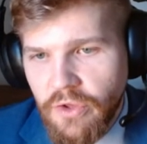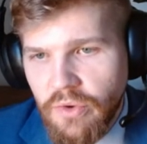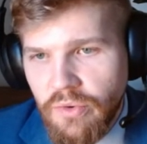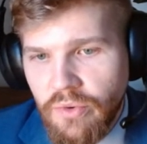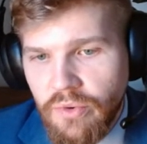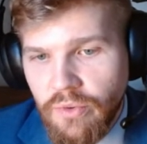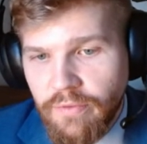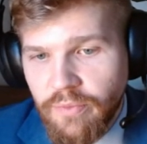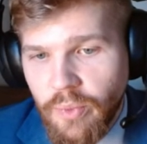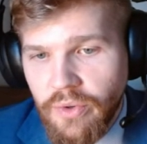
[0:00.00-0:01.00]
you
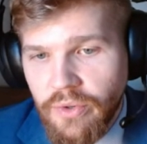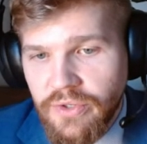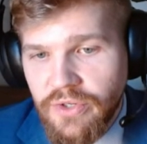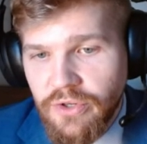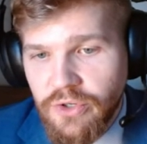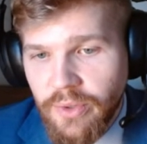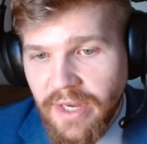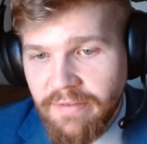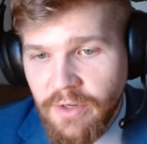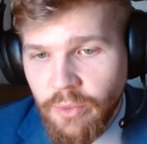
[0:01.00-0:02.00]
worked, you don't
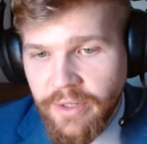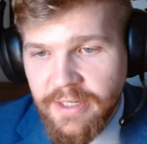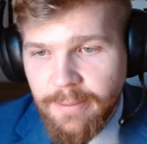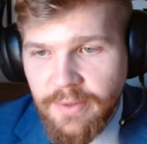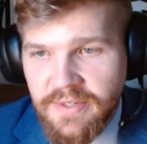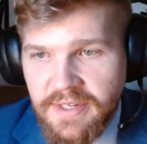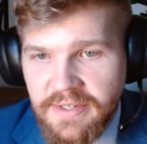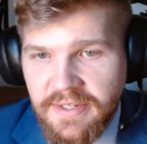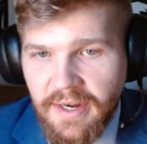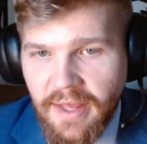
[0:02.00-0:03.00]
have any work experience
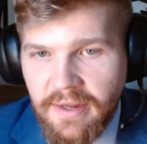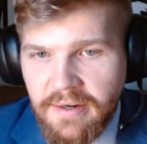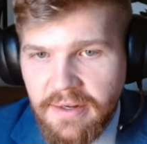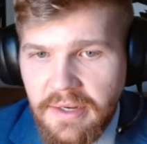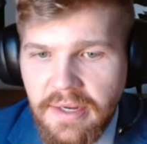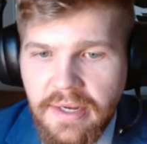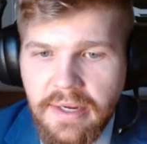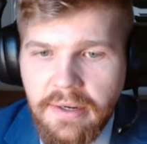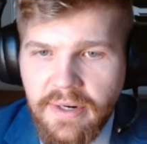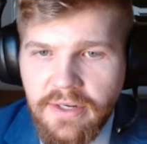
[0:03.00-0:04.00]
inside Canada,
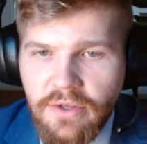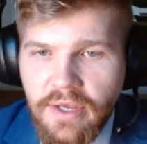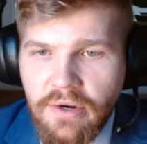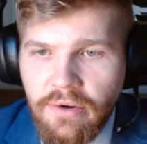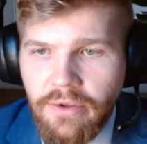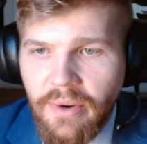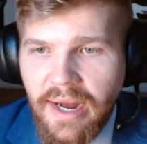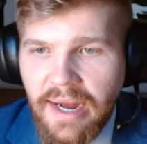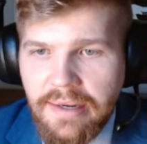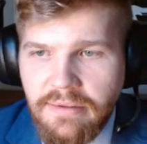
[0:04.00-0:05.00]
right? Here you
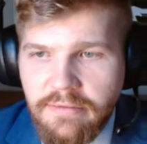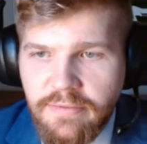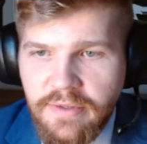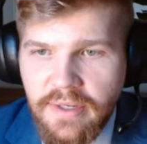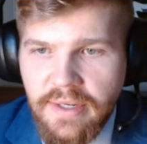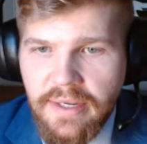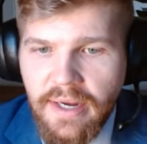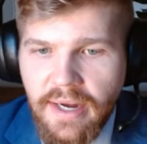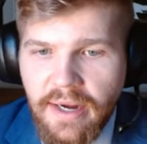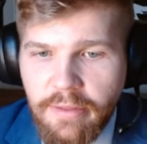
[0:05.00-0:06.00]
have
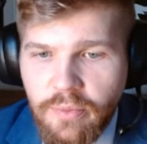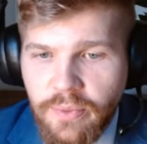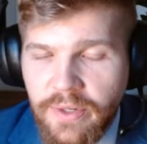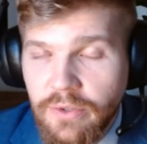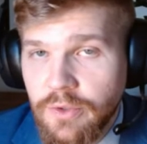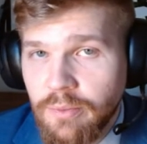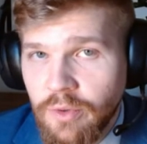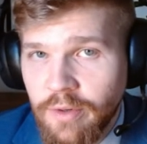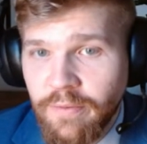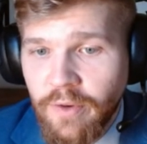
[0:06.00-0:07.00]
uh, three years or
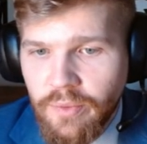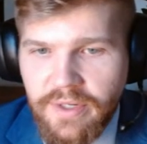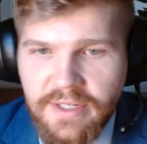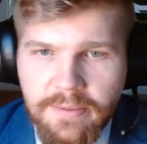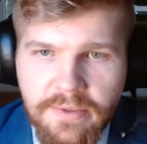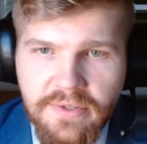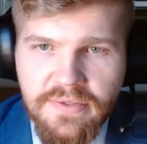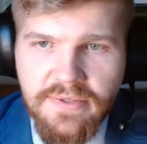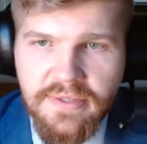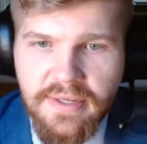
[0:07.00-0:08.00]
more foreign work
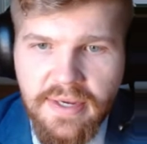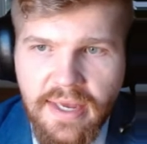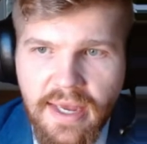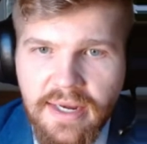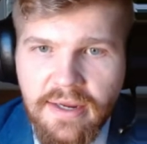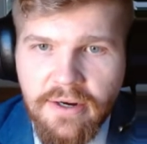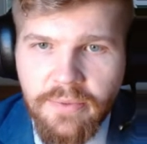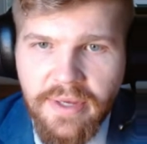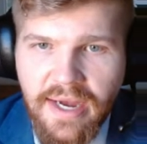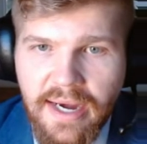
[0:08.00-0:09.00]
experience. And here
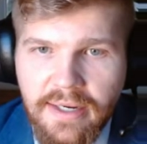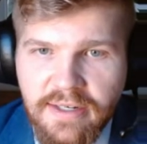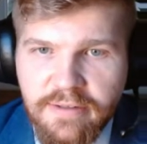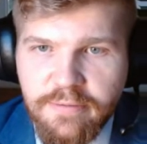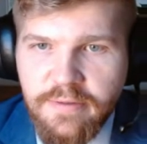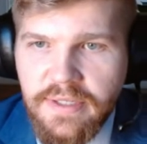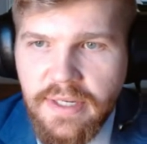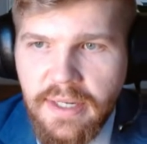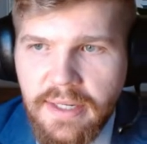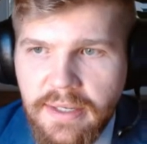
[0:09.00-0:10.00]
we have,
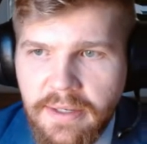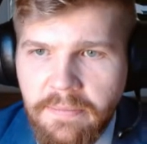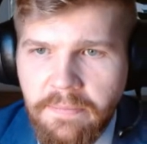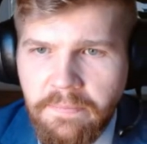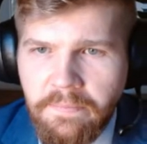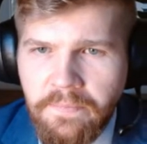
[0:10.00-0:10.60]
um,